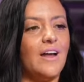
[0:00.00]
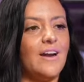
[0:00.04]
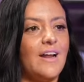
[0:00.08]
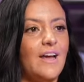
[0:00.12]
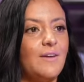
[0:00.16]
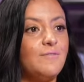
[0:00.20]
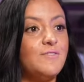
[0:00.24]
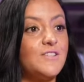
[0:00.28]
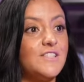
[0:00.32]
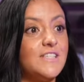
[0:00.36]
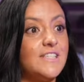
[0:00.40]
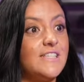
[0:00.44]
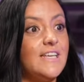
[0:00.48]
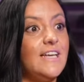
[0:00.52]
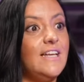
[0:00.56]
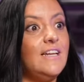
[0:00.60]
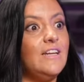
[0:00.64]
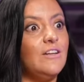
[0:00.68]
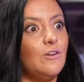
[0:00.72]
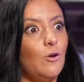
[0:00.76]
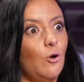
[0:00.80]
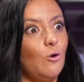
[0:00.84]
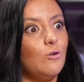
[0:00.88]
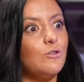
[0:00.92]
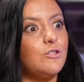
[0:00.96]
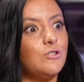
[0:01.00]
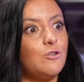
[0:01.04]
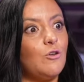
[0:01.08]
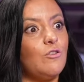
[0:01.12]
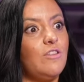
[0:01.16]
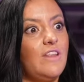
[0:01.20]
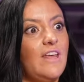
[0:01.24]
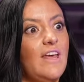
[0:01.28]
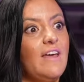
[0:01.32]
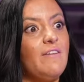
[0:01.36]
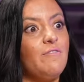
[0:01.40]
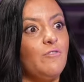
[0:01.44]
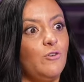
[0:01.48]
and I've seen also
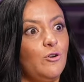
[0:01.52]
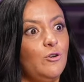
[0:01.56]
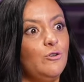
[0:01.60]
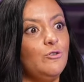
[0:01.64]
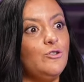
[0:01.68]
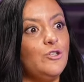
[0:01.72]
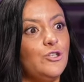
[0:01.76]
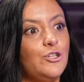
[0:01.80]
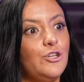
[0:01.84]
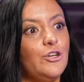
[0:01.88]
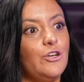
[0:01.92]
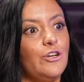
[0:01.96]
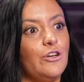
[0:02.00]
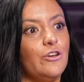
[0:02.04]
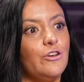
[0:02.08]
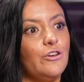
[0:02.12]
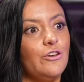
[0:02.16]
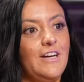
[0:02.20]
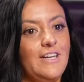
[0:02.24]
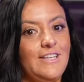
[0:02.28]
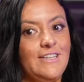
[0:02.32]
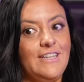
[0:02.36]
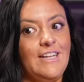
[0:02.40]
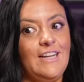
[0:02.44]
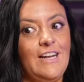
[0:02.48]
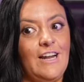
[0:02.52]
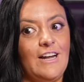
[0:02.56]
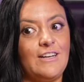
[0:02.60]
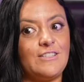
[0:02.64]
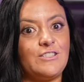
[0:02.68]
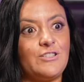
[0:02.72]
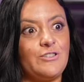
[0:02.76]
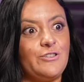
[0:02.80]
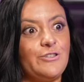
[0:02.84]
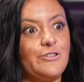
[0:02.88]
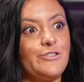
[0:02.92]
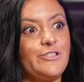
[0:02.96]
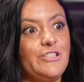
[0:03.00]
the evolution in the
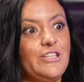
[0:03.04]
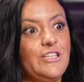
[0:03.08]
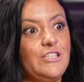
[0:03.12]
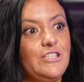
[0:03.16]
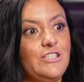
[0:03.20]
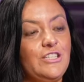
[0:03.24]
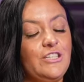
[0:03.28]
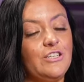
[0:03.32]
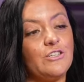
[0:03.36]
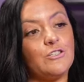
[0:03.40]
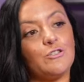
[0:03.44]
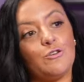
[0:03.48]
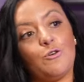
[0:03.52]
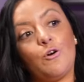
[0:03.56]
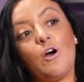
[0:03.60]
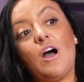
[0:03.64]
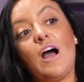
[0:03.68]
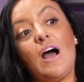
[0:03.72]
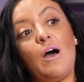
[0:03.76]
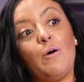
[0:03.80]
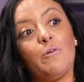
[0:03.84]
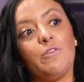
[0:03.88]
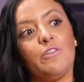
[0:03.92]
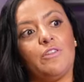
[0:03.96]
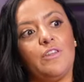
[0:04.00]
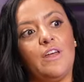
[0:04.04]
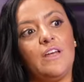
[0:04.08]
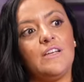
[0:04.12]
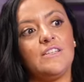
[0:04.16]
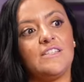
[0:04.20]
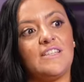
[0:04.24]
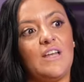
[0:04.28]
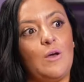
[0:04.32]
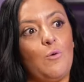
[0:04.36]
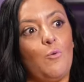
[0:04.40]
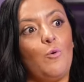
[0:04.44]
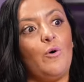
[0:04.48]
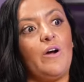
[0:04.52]
last 13 years of how things
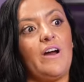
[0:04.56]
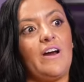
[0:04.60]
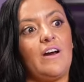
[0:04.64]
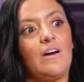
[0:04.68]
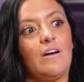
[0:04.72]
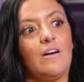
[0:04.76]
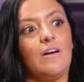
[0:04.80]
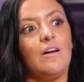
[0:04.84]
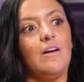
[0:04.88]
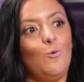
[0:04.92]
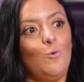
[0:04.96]
they were